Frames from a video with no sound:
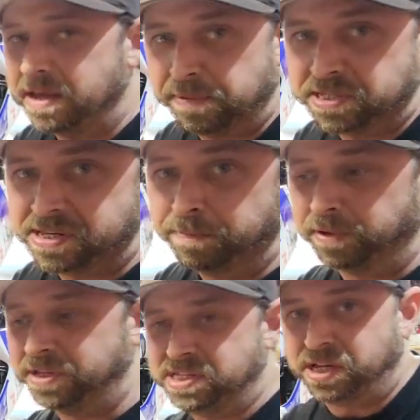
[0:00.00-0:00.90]
Keep it
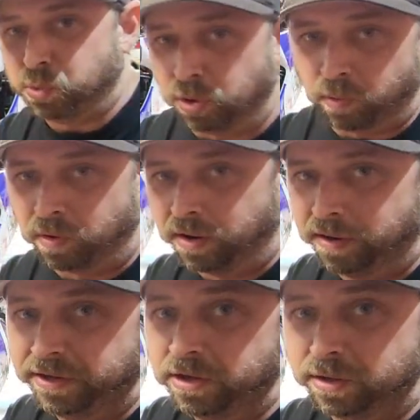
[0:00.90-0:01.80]
simple. These things work
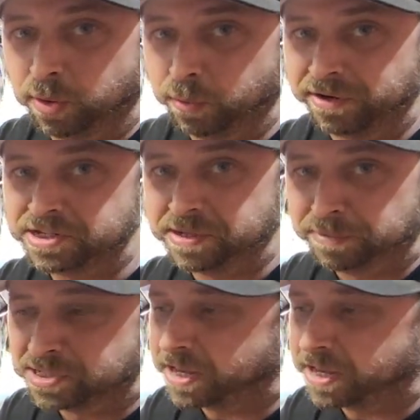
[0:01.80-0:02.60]
really good with very simple